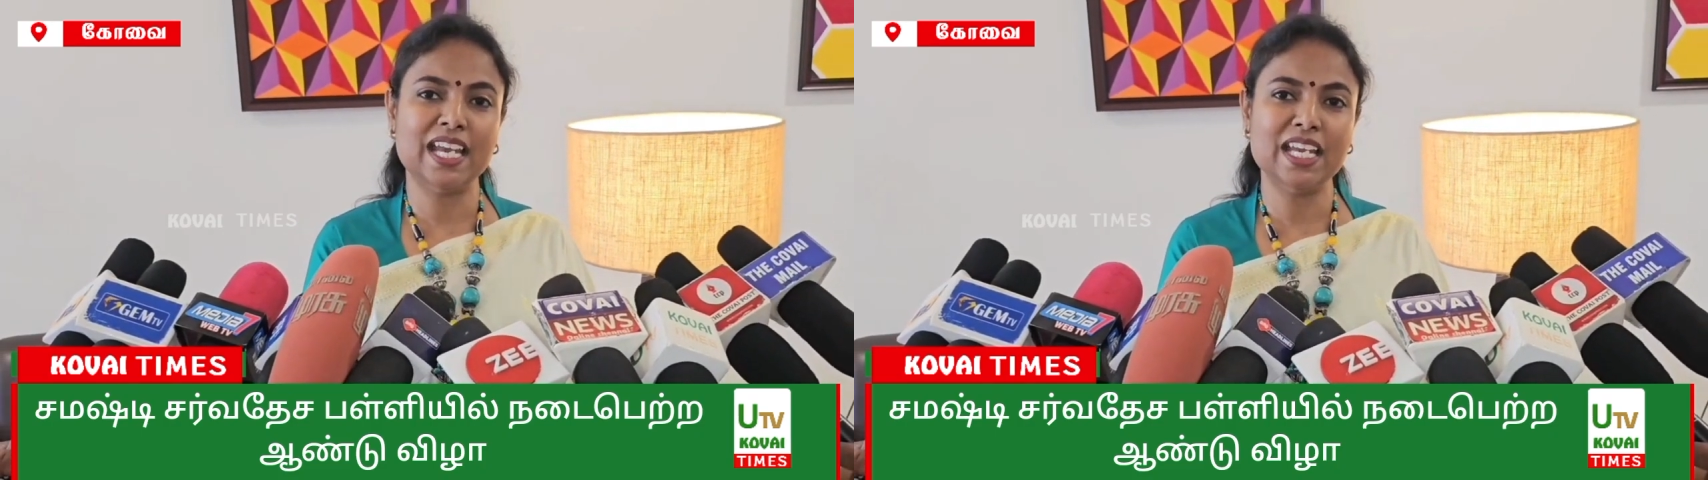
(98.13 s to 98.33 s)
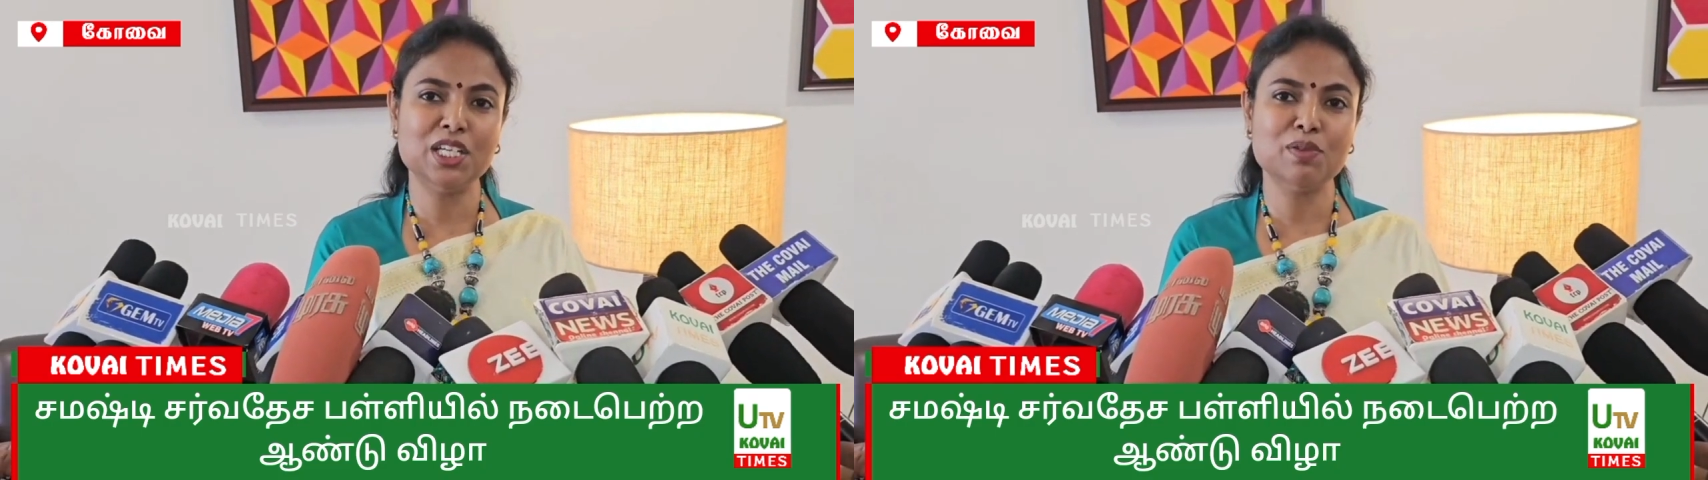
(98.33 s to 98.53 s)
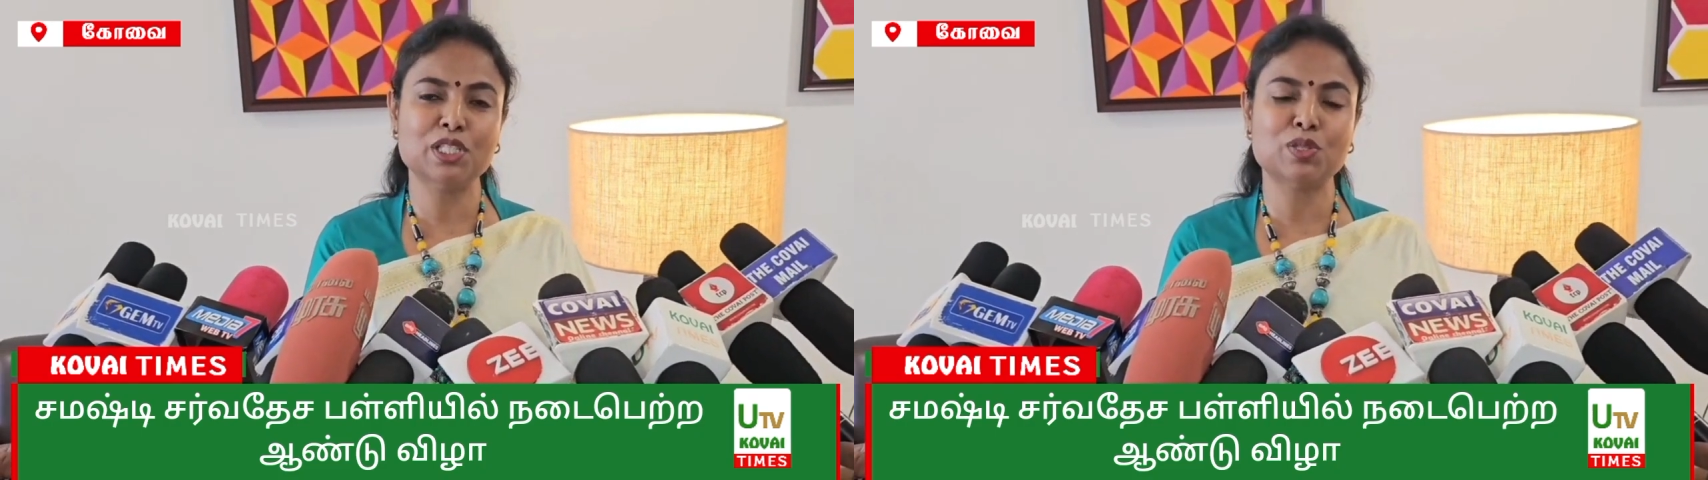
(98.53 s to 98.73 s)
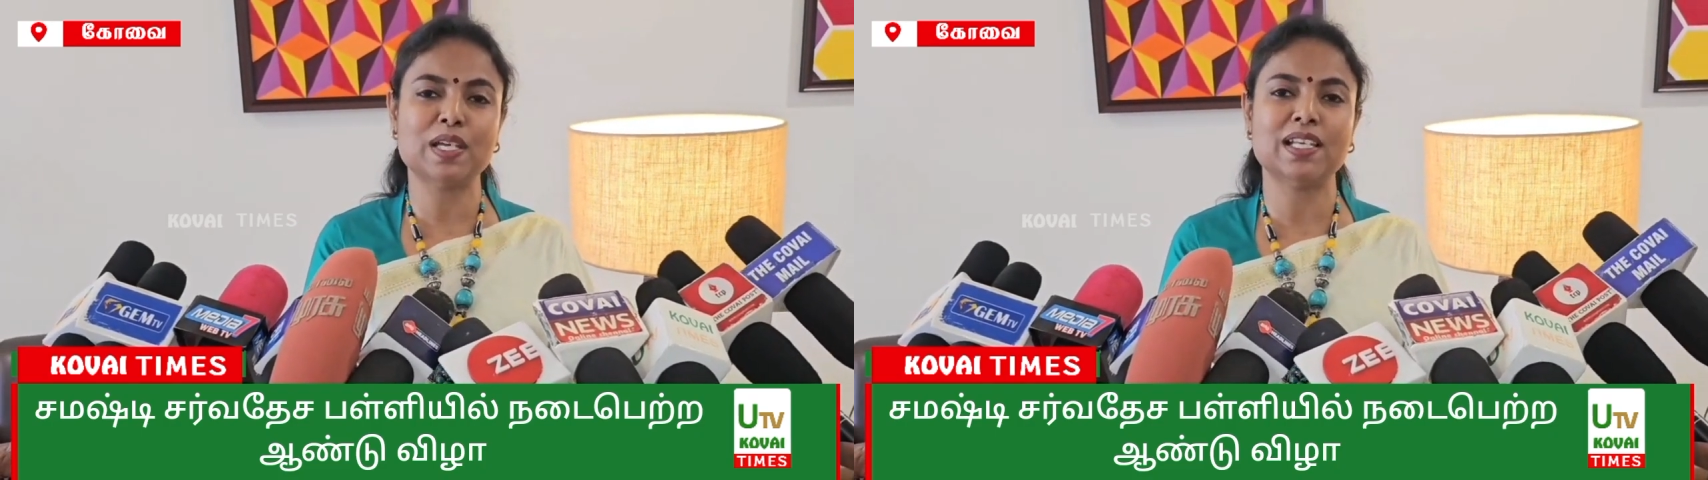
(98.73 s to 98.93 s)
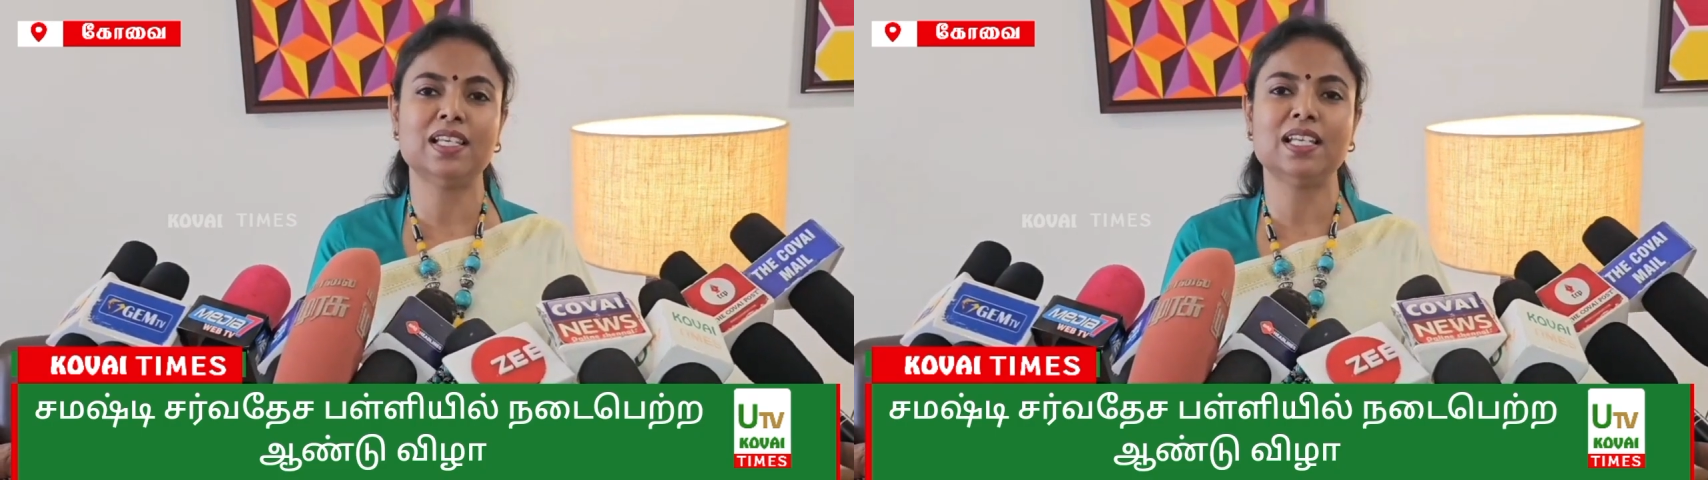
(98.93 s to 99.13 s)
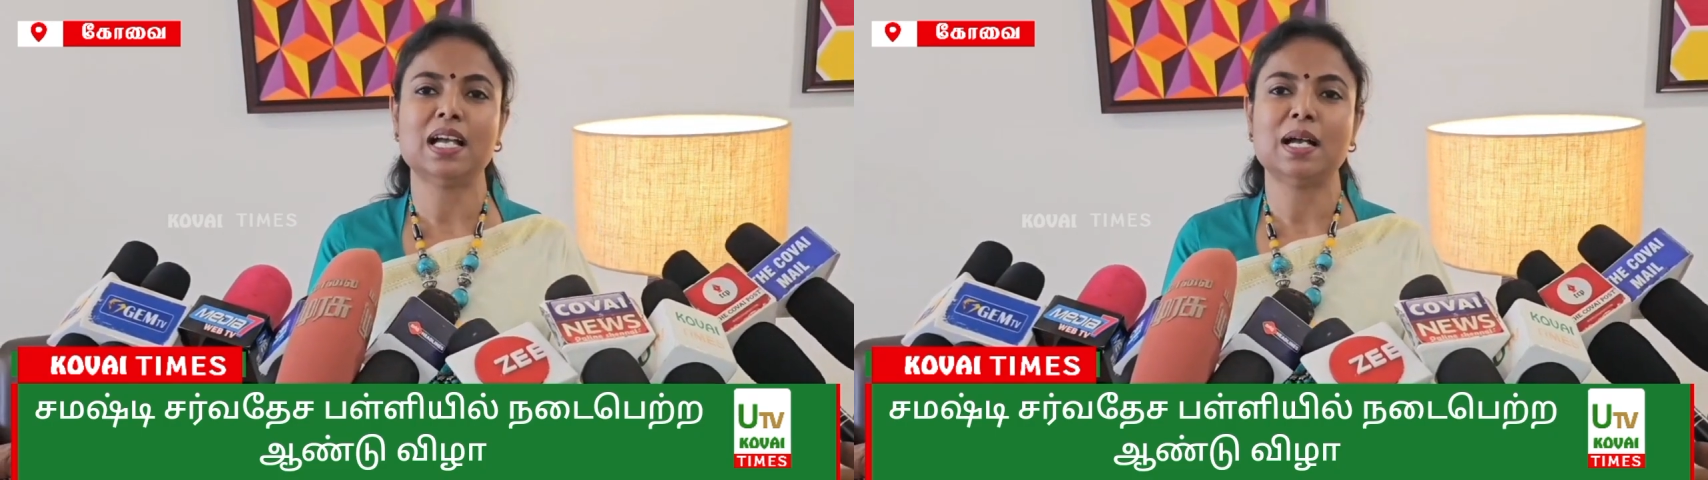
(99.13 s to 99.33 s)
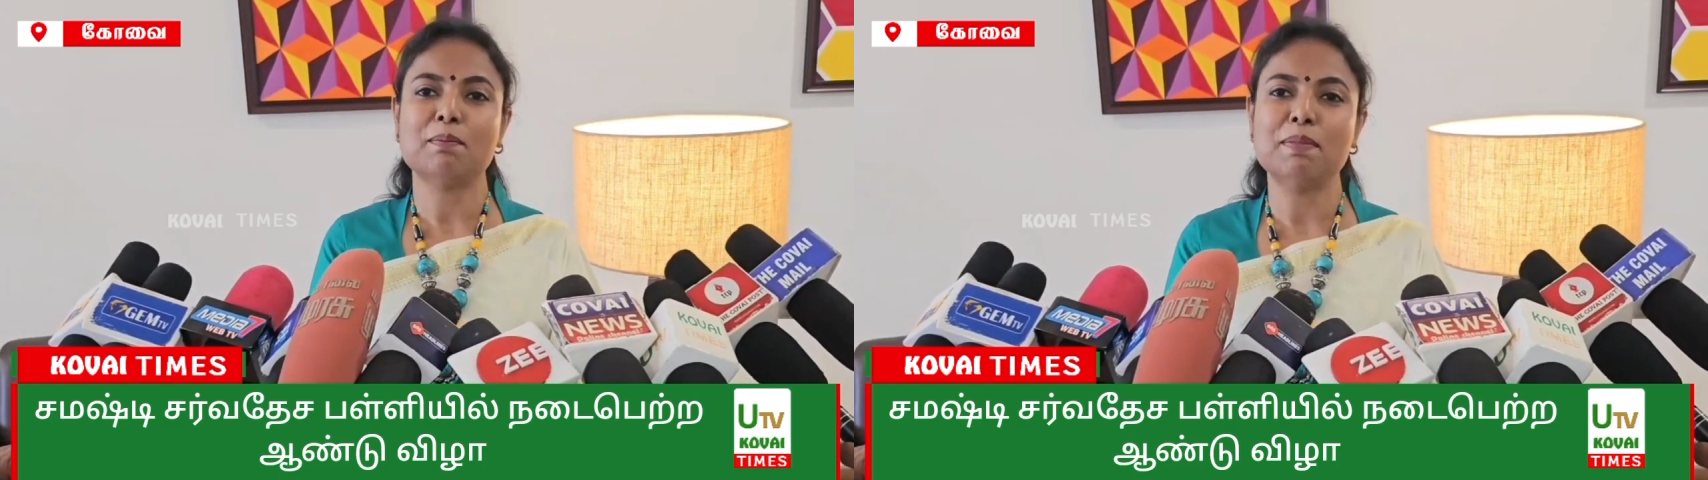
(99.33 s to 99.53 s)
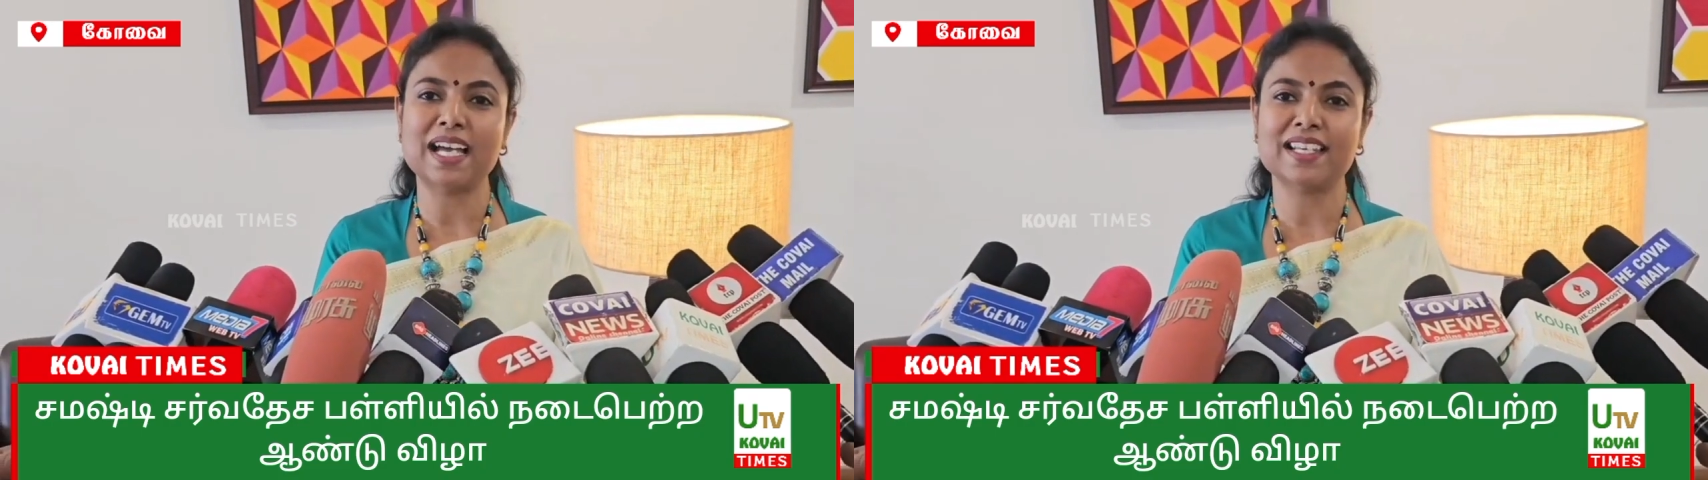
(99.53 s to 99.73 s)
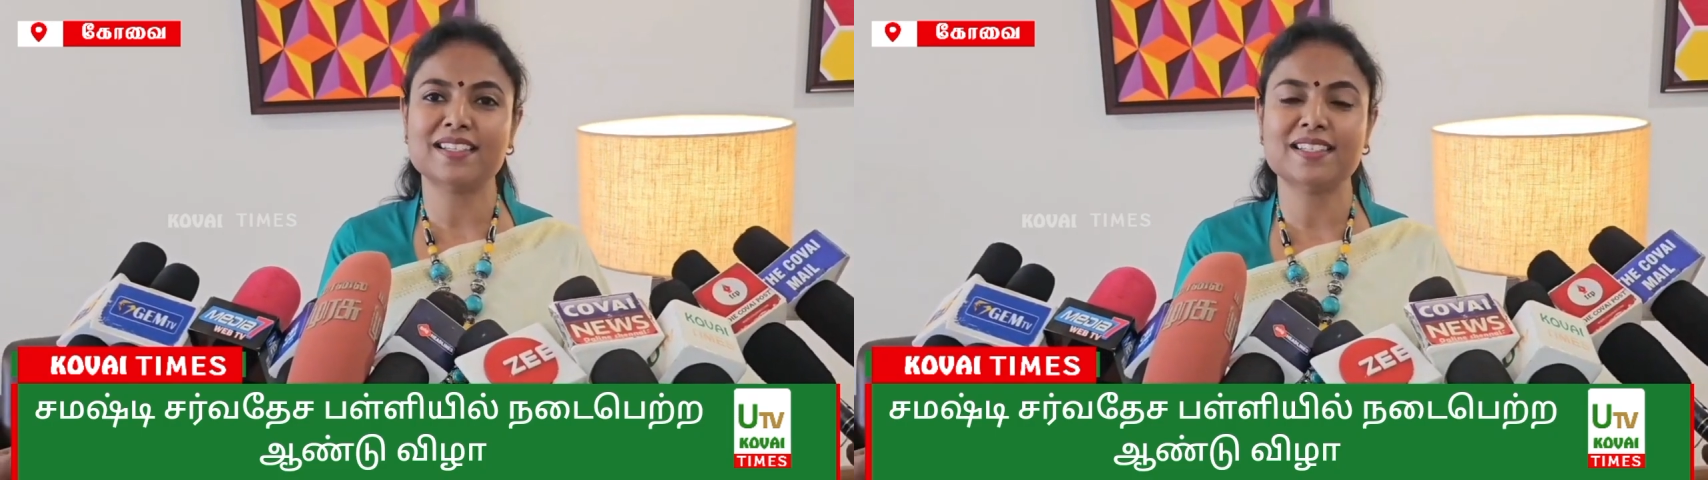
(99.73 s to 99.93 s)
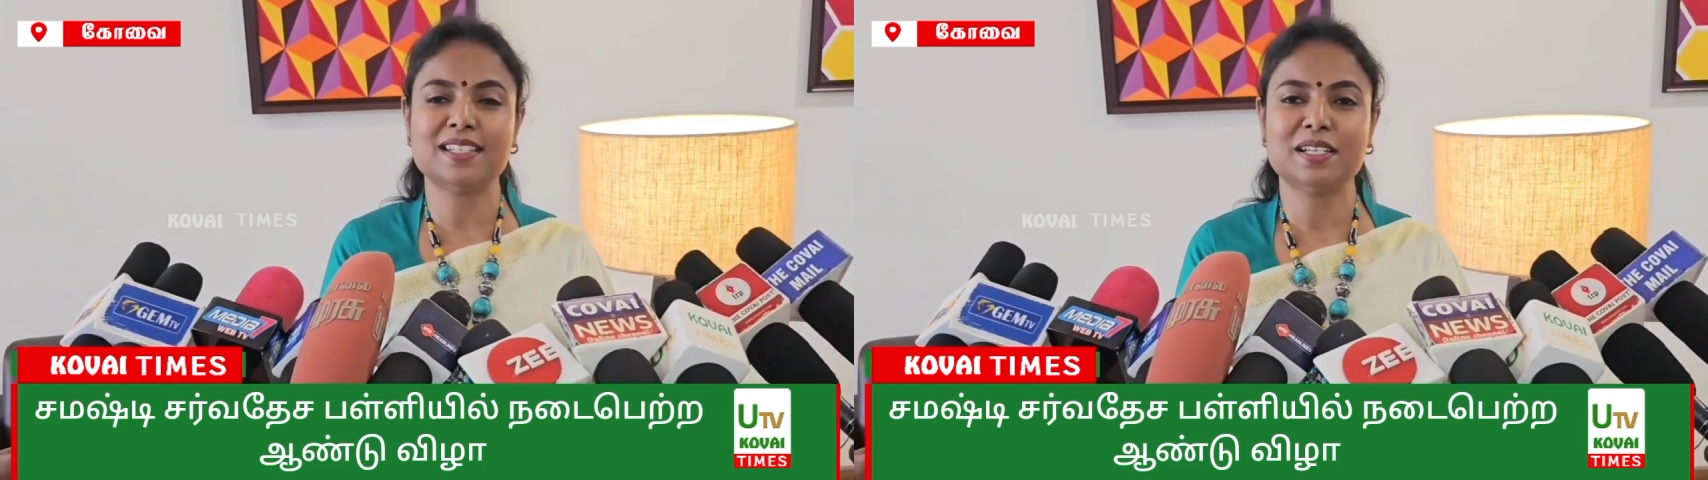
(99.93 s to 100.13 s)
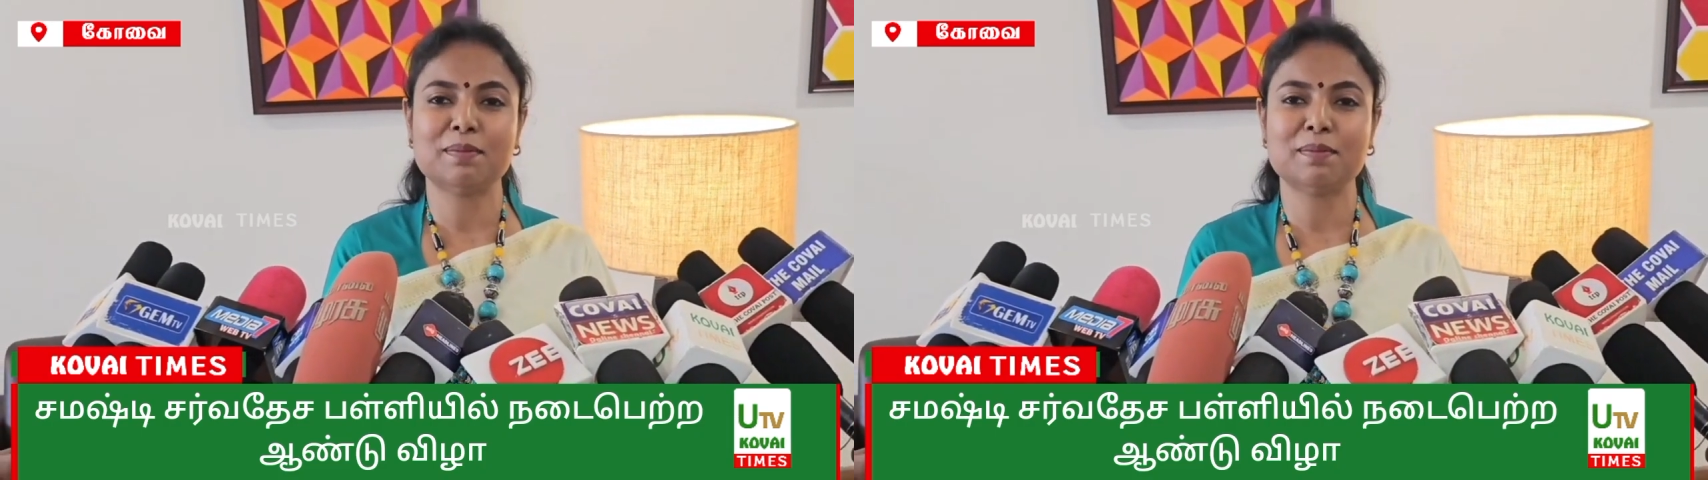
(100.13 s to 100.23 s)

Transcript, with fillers: individual, balanced